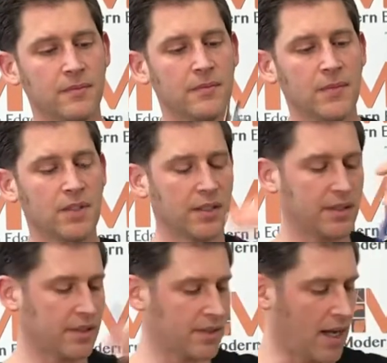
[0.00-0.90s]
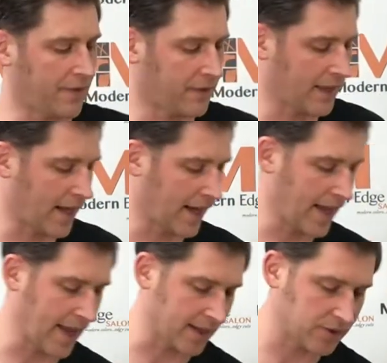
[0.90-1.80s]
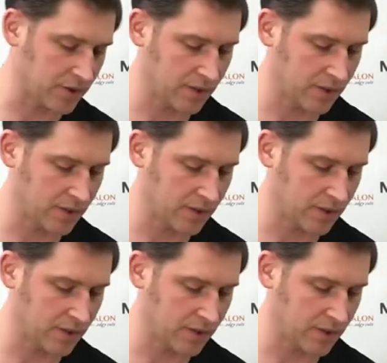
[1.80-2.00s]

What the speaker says: just to soften that edge.